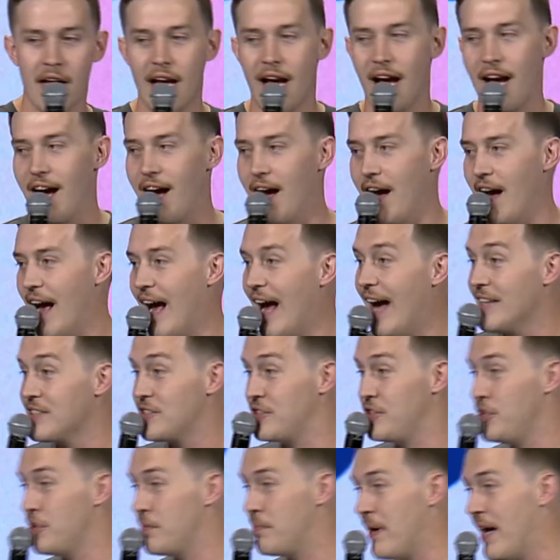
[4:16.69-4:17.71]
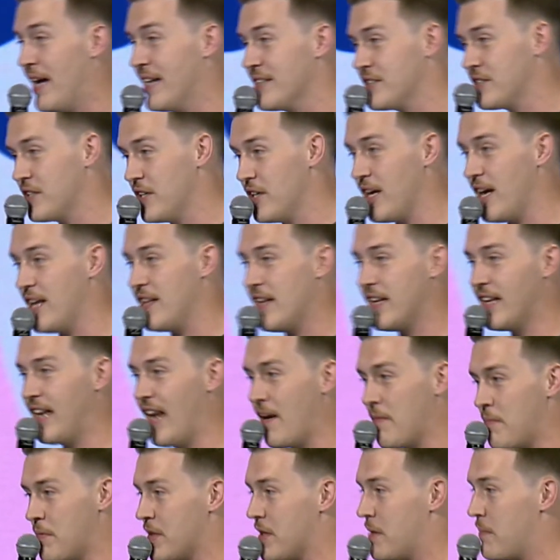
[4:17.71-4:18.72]
uh, as youth pastor, and they
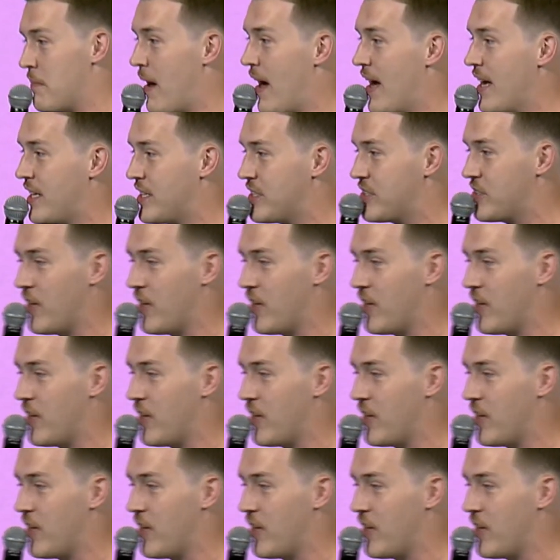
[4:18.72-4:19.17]
gave me the mic,